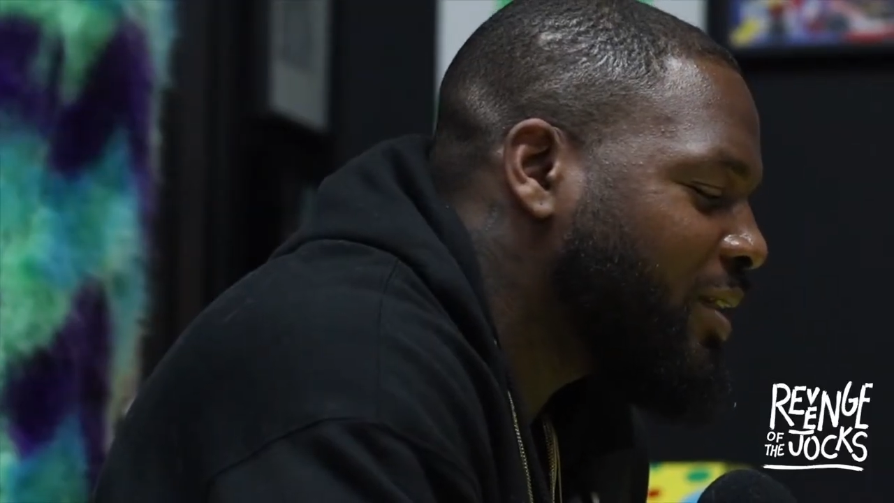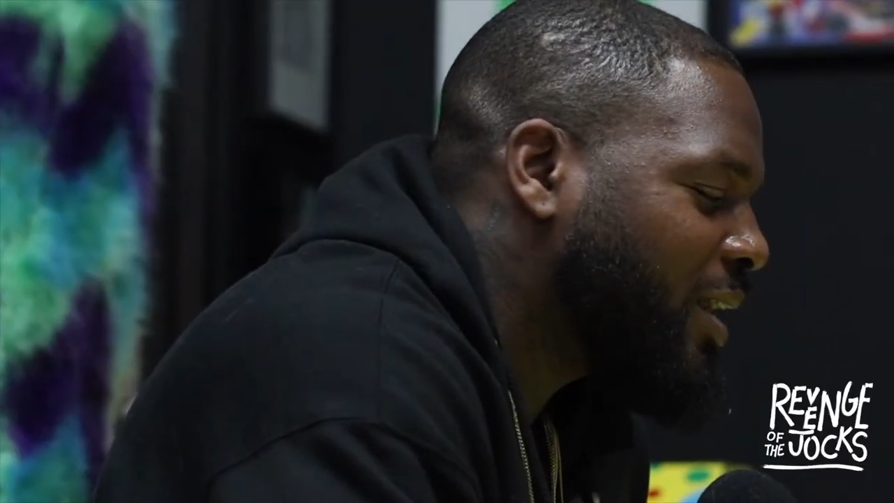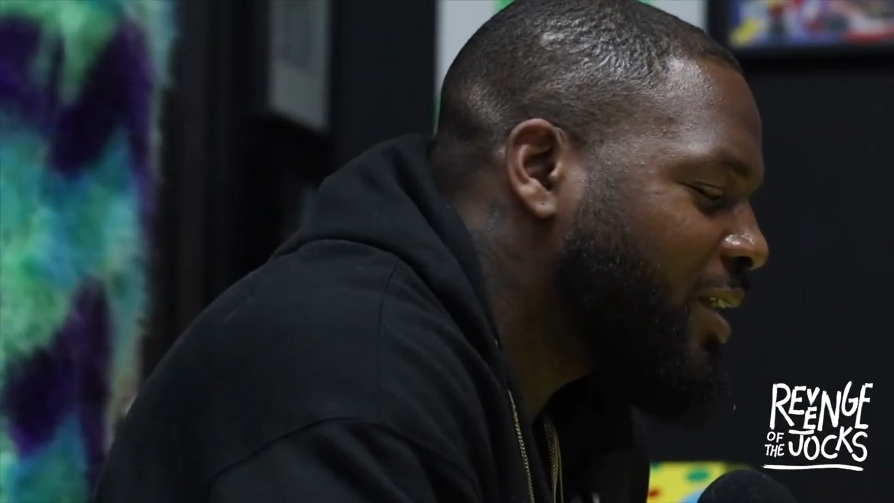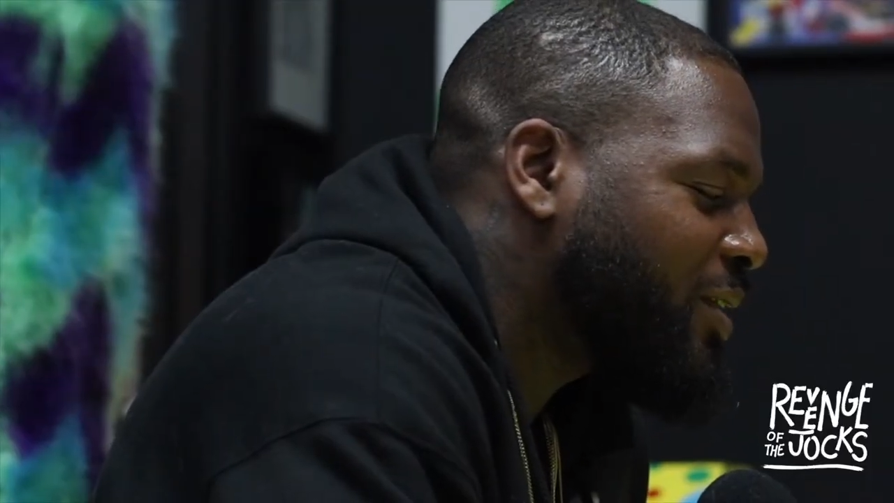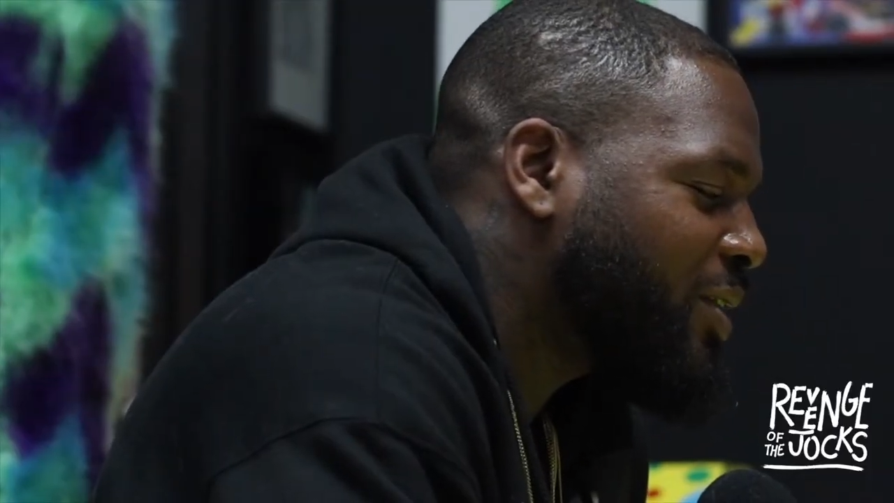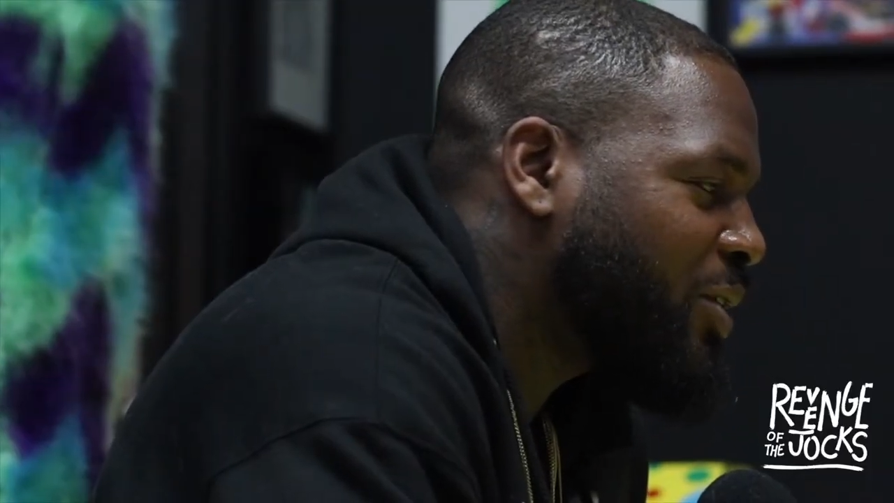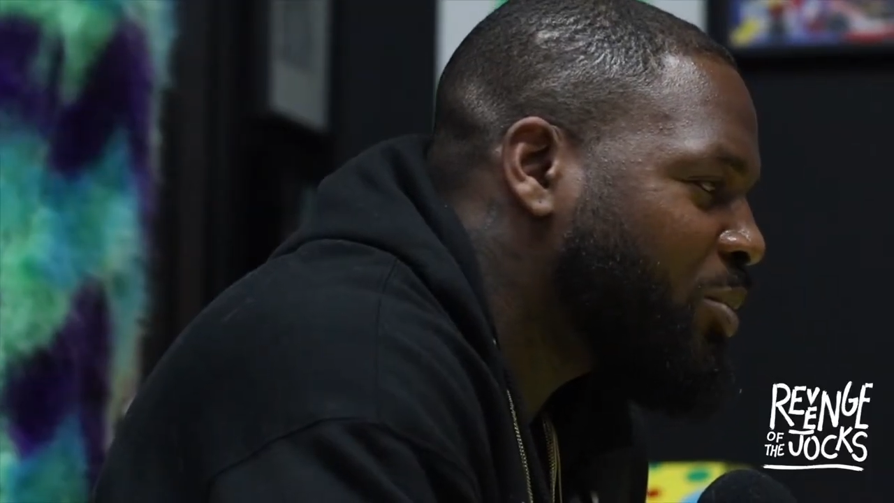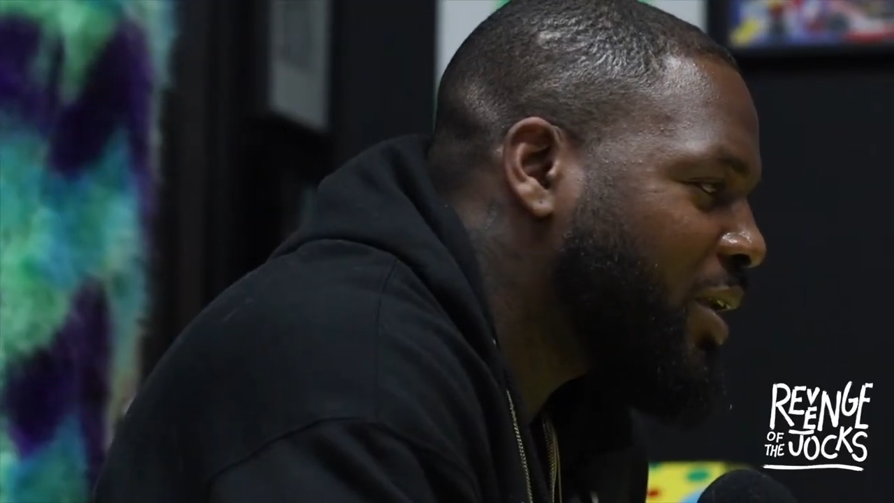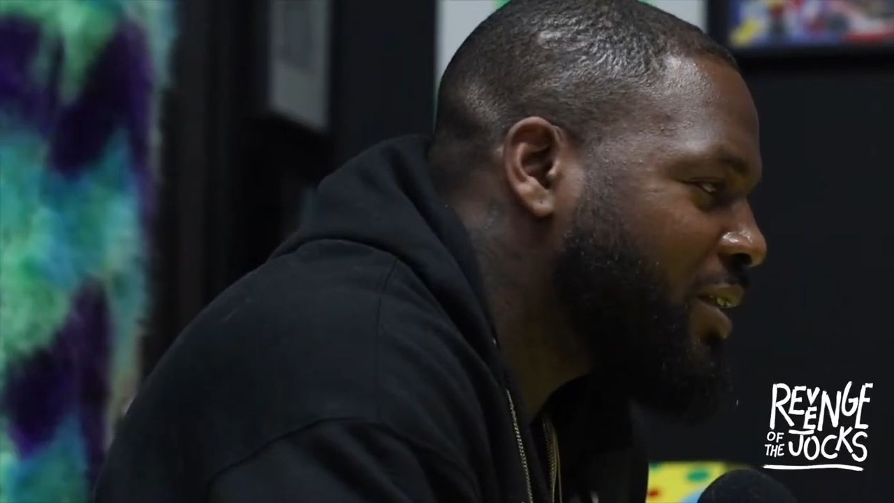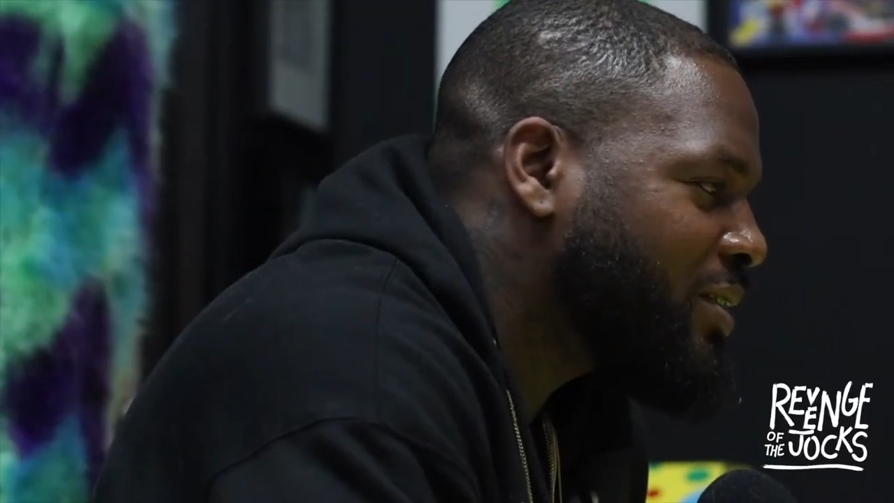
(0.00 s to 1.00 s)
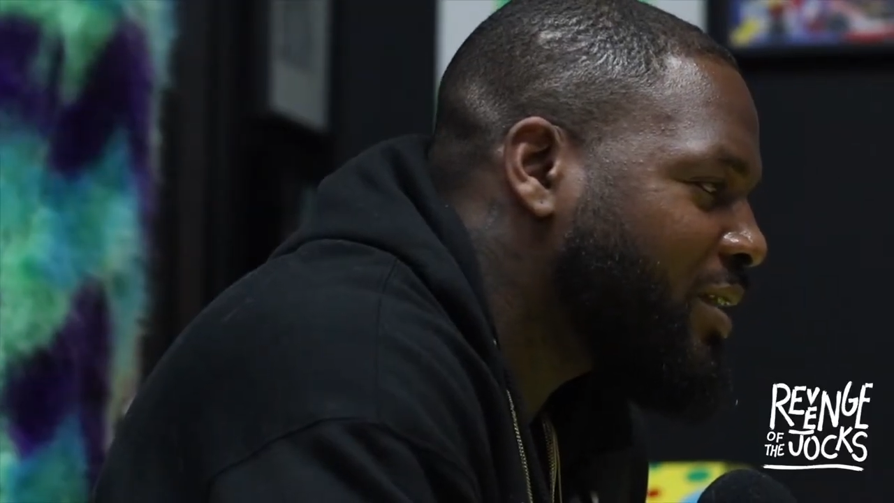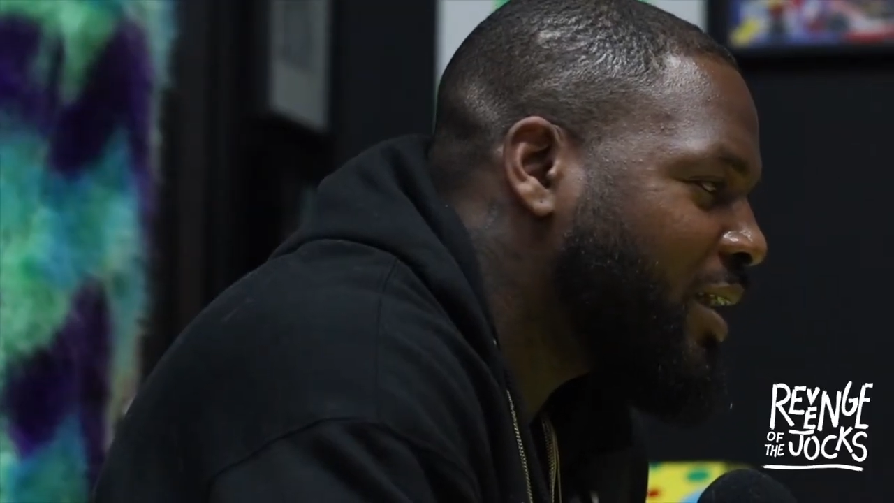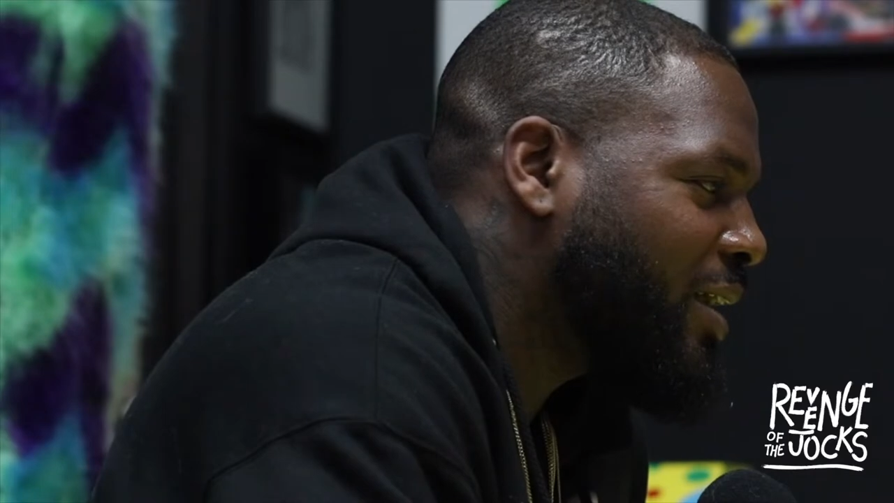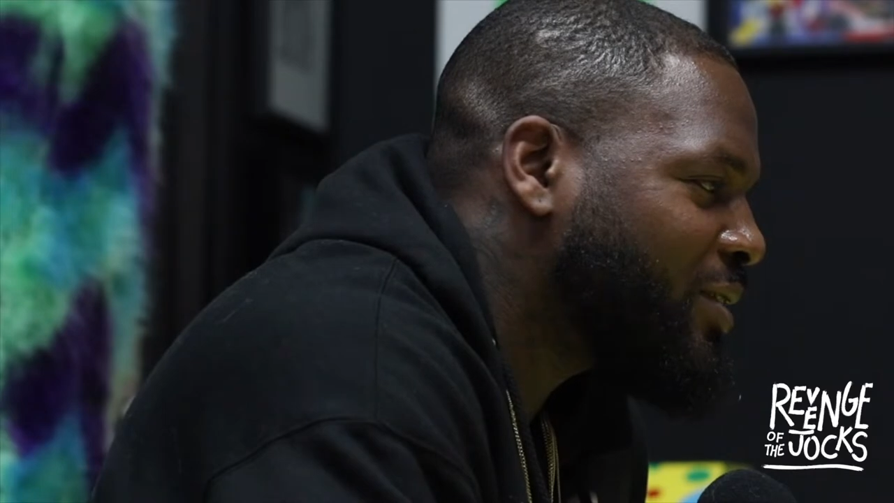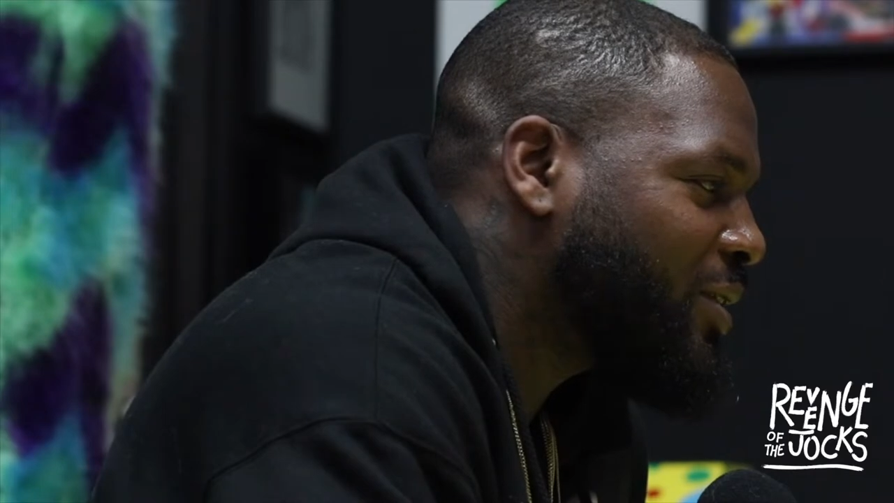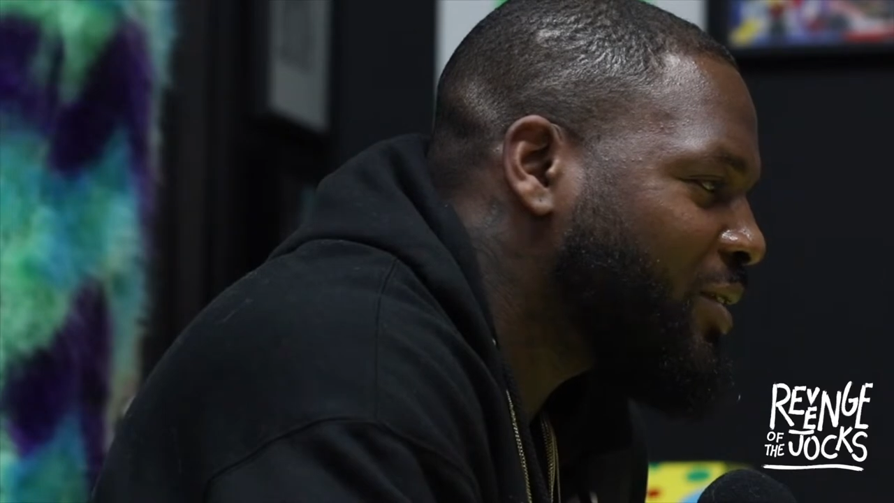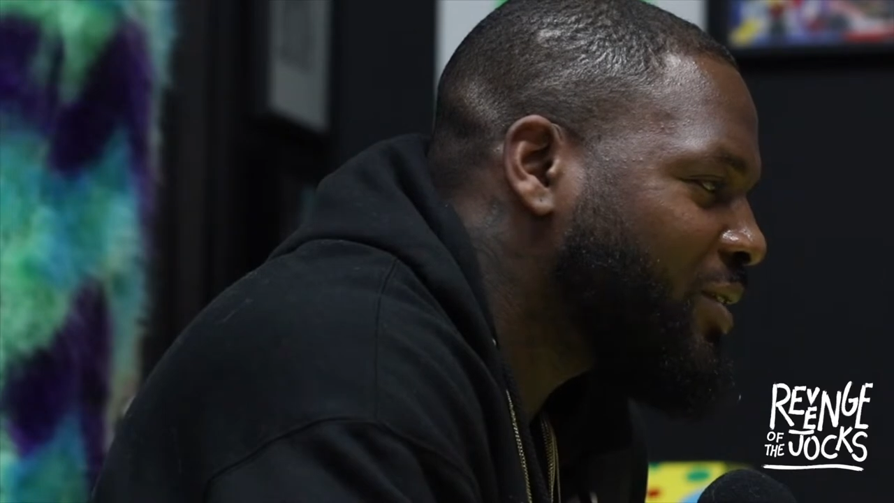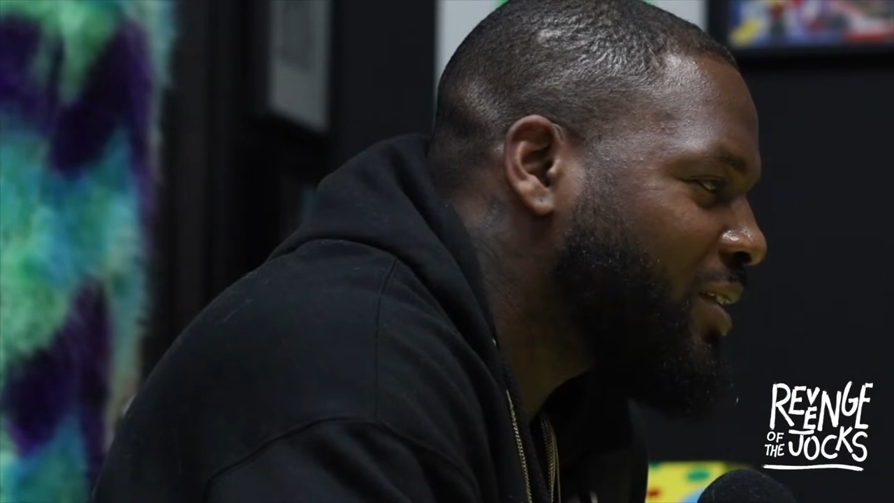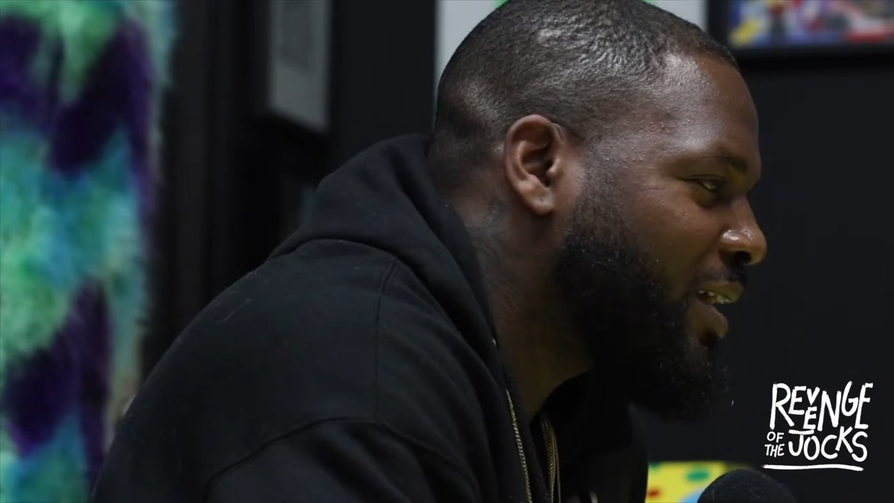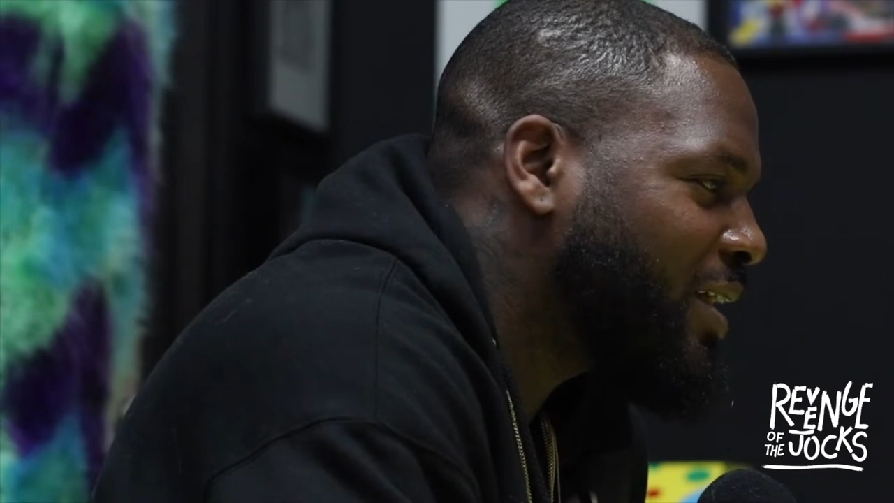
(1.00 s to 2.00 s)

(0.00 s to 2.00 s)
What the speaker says: and your place in the household than it